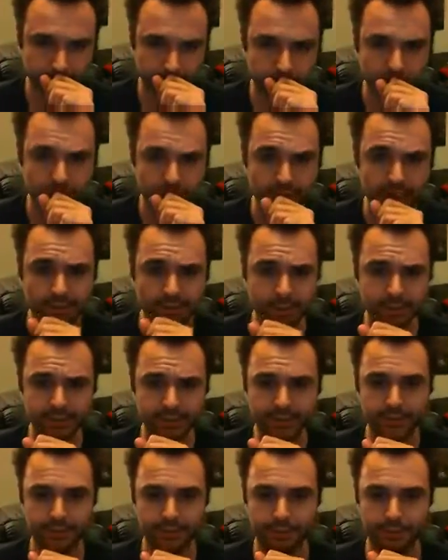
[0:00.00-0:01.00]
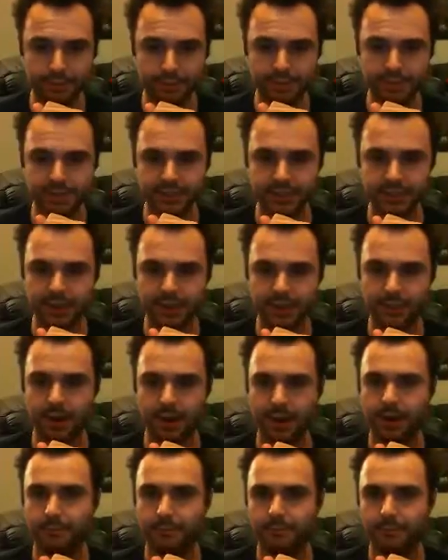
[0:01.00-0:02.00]
that I wanted to boost this
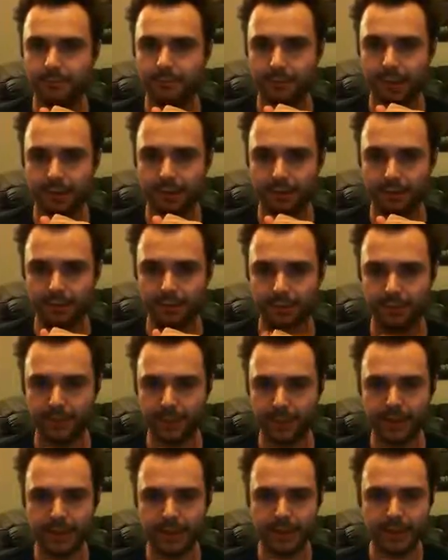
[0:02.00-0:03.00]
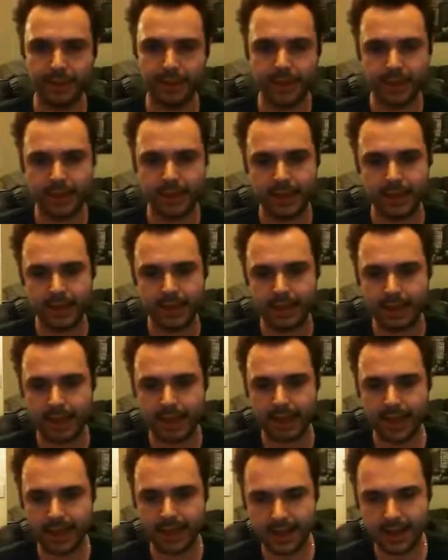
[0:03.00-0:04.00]
squad up by a little bit.
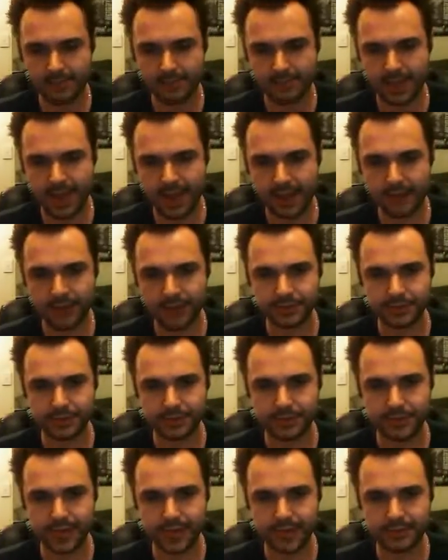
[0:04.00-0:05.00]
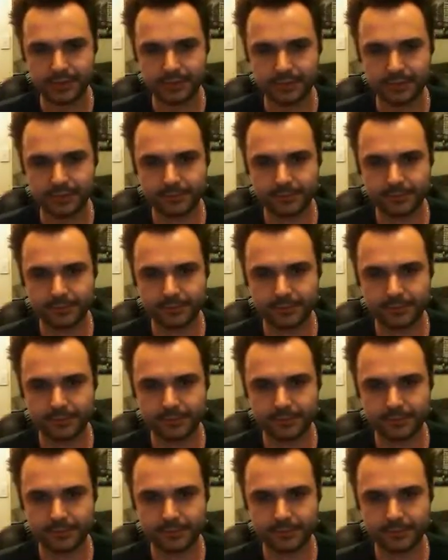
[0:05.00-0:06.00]
How would I do that?
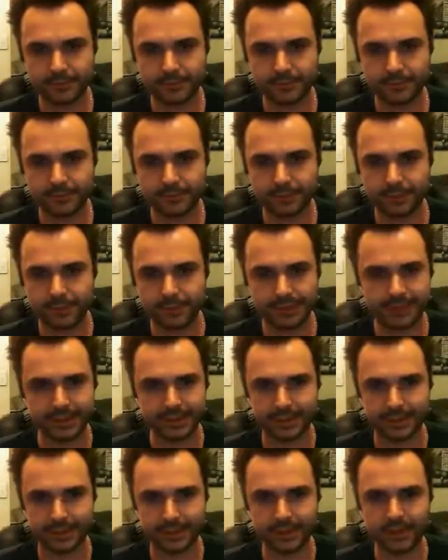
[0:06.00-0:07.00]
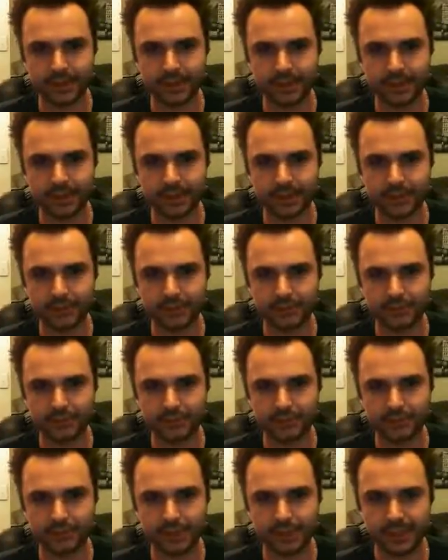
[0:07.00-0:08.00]
Because there's not much
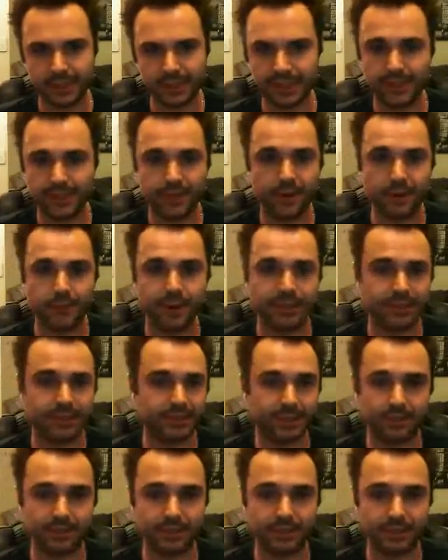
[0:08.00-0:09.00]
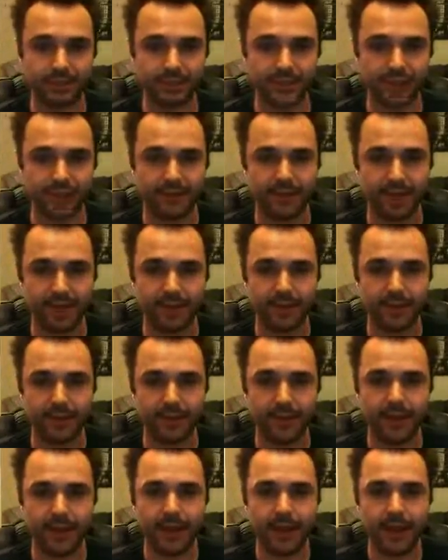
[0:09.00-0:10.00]
stuff to shave out.
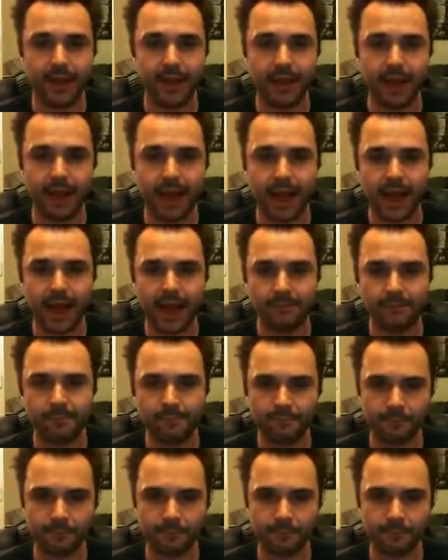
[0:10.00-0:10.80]
I